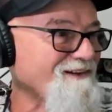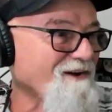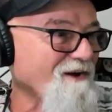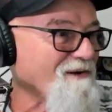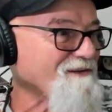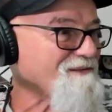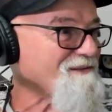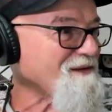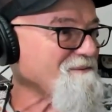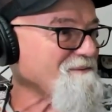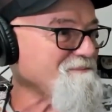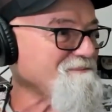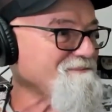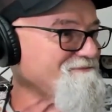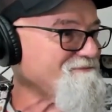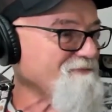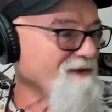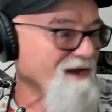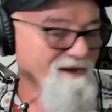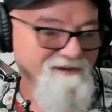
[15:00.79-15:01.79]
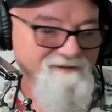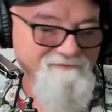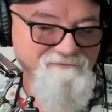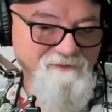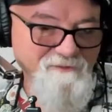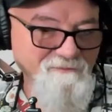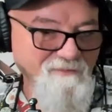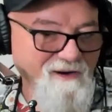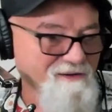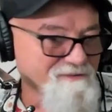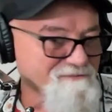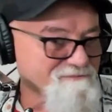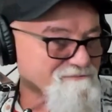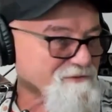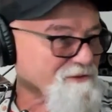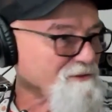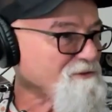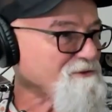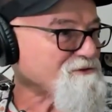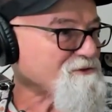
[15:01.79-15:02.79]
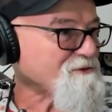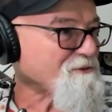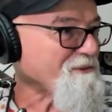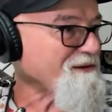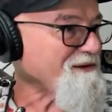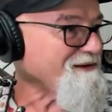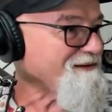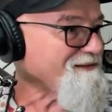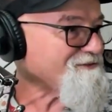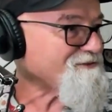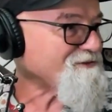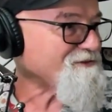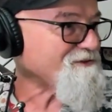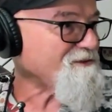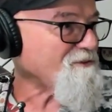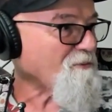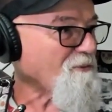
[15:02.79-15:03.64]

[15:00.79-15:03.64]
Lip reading: All of them, from my 2 strings to one.